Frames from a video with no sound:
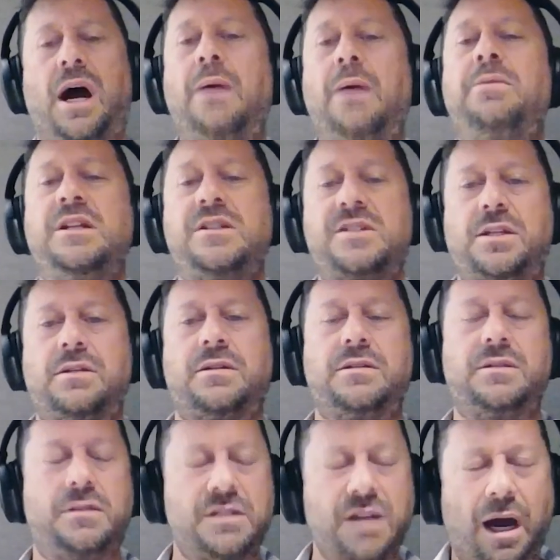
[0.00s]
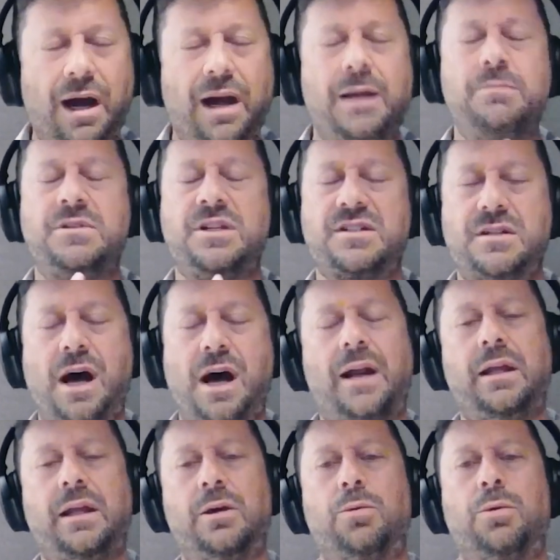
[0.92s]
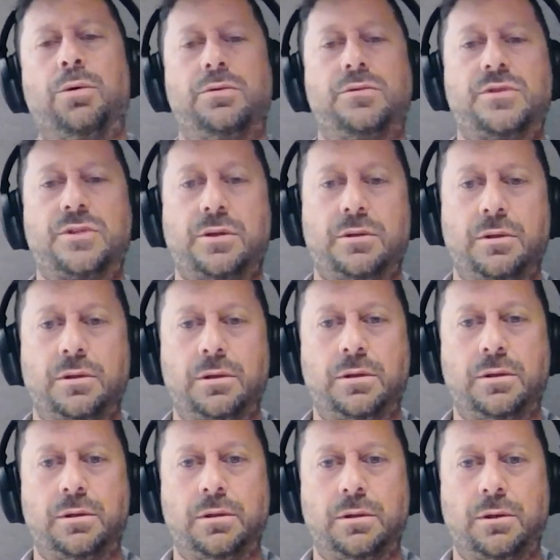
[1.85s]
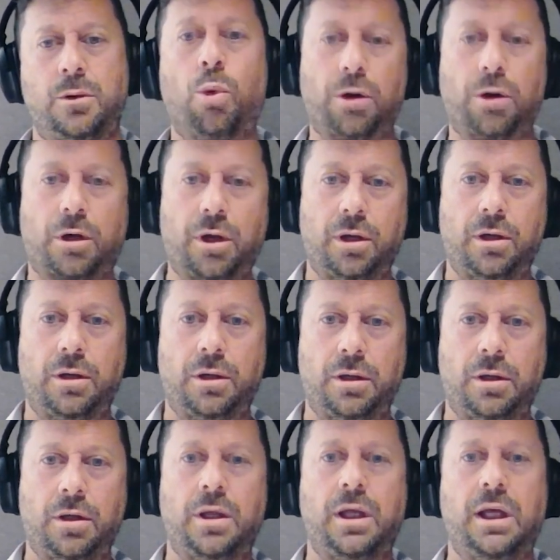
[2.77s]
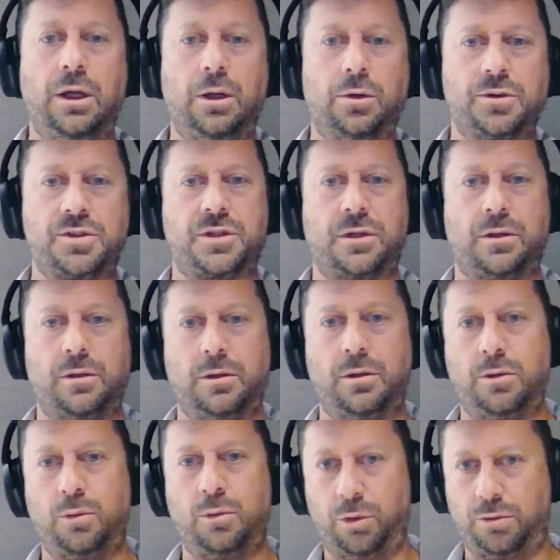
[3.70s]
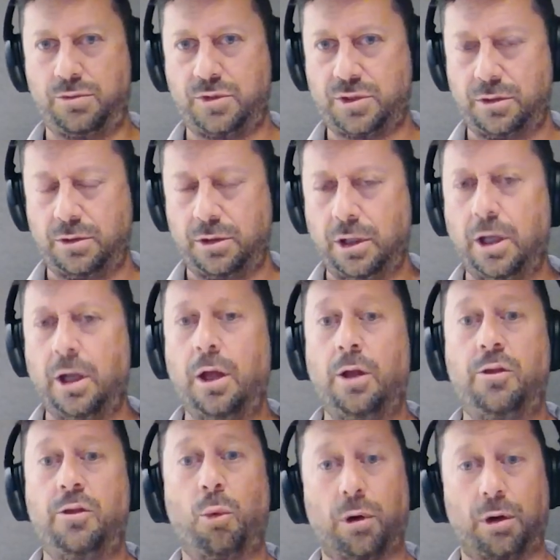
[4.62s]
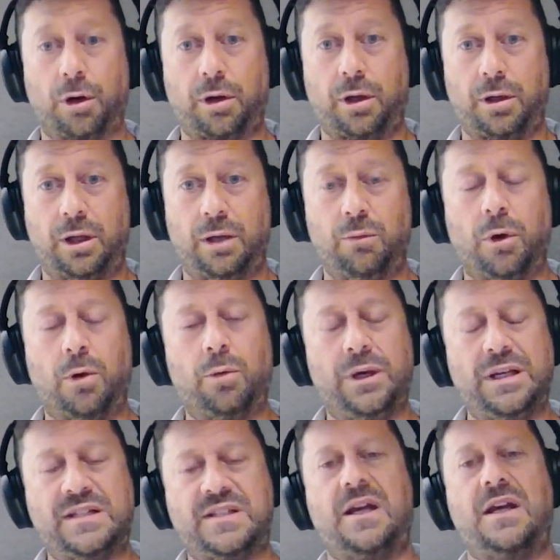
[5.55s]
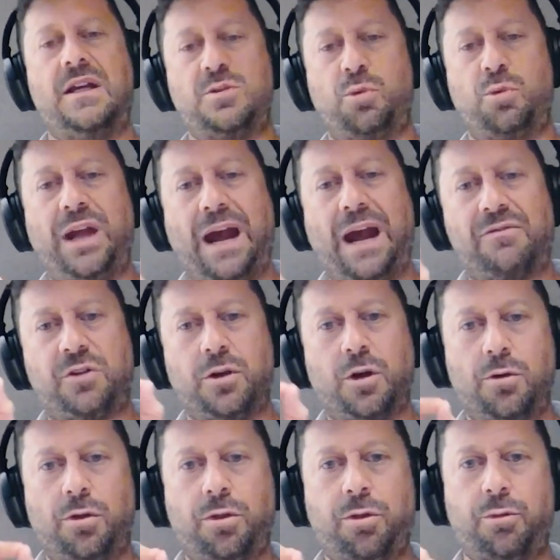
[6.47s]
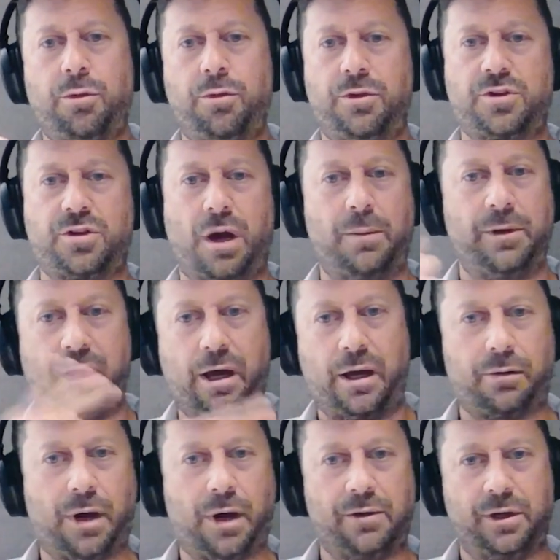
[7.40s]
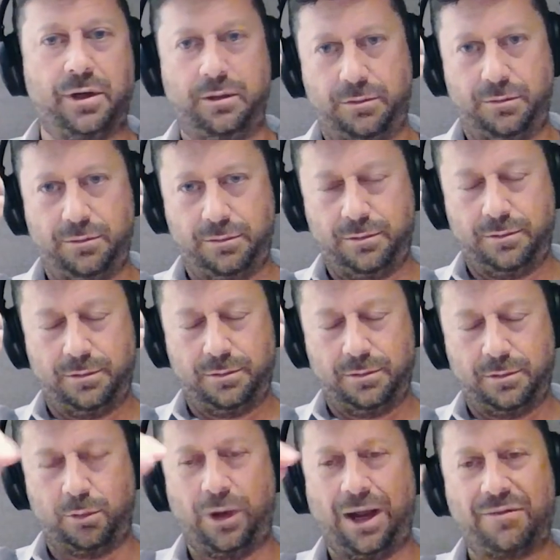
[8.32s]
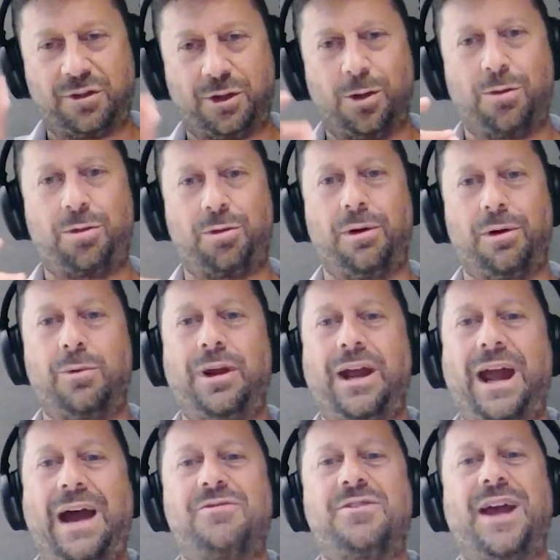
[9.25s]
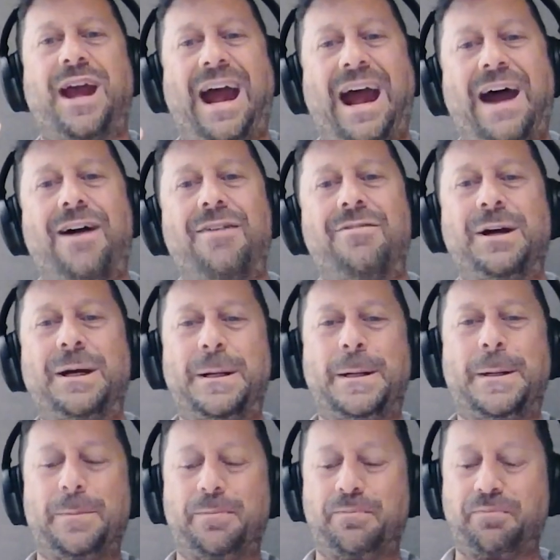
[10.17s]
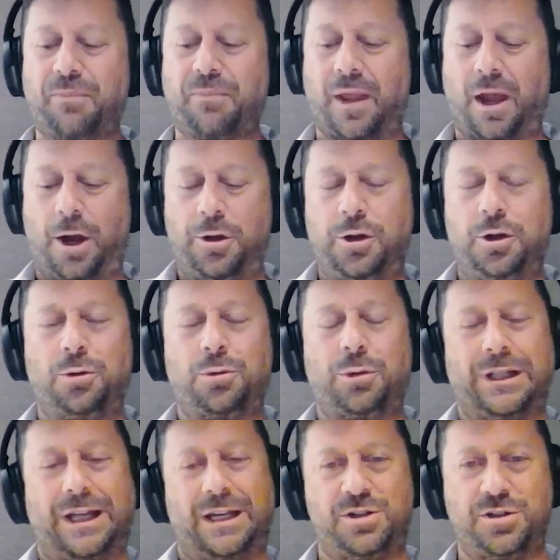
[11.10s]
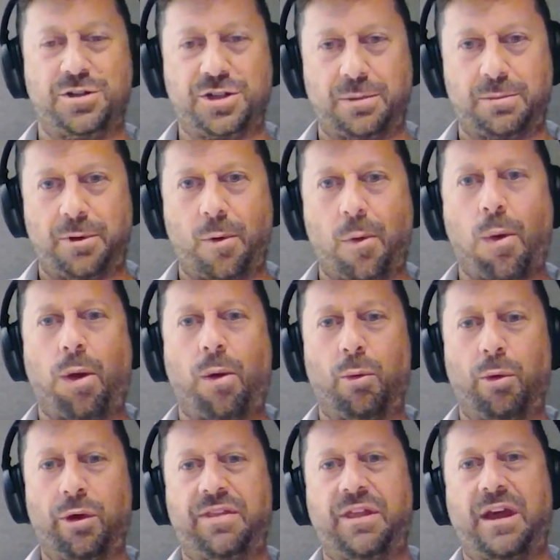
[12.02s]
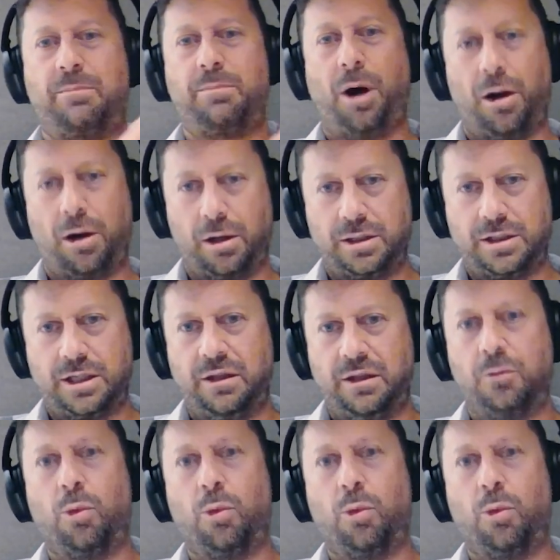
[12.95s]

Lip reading: Time does not heal wounds. Work heals wounds. The work. And what we say is we have to go through the trauma, not around it. We have to go through it. We have to have a new relationship with that part